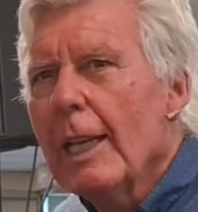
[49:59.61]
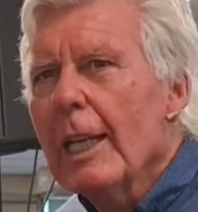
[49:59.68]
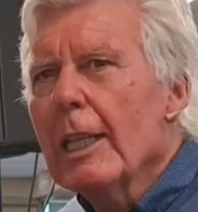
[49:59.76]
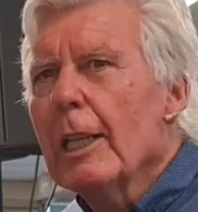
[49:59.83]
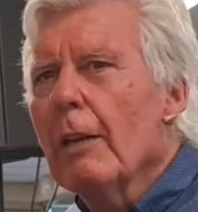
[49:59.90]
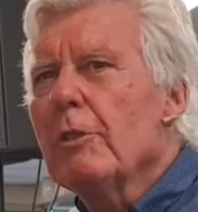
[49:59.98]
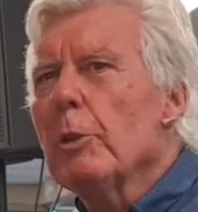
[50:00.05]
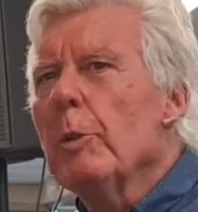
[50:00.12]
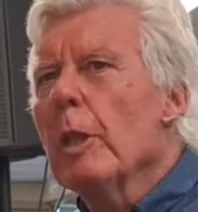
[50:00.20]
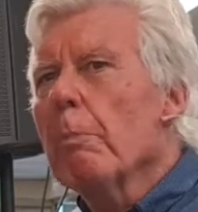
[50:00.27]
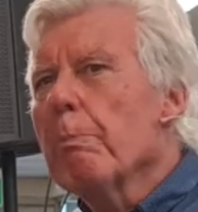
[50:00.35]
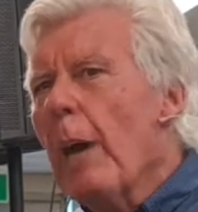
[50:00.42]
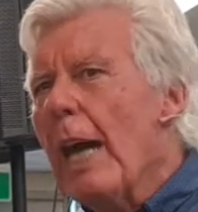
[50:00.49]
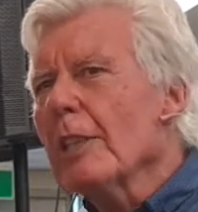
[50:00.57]
He loves you with
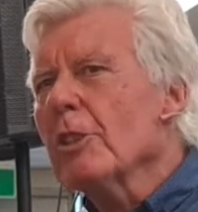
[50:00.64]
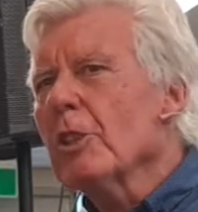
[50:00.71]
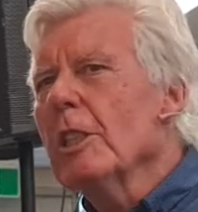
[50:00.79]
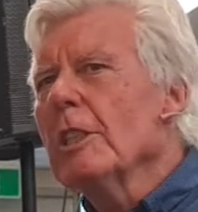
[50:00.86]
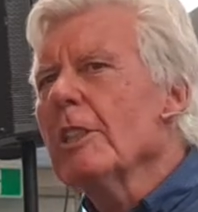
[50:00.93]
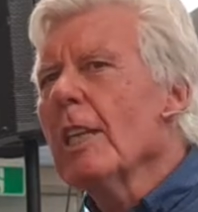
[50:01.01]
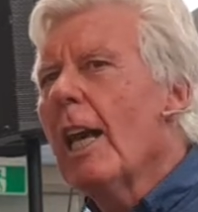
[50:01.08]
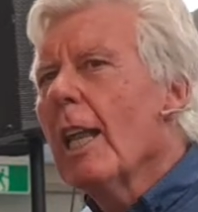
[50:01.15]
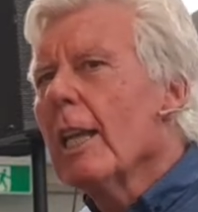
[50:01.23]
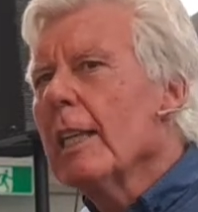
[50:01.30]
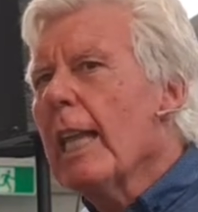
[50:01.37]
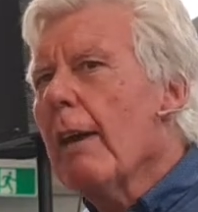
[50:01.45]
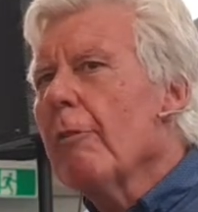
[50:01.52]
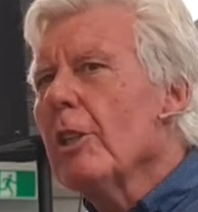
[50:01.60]
a passionate,
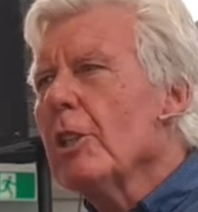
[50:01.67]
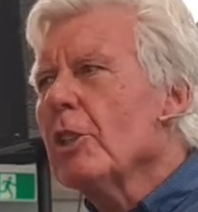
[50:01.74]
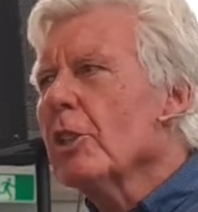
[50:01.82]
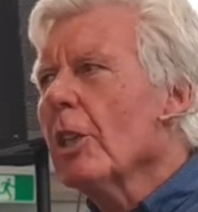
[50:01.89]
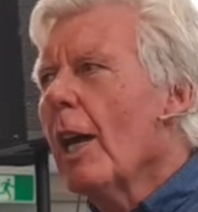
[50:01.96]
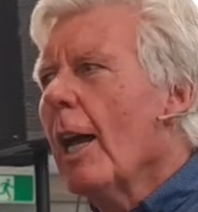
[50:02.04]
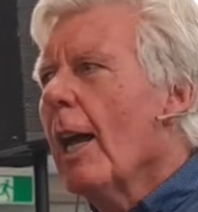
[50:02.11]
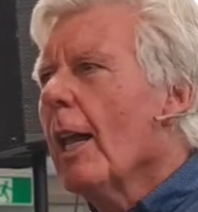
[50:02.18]
lavish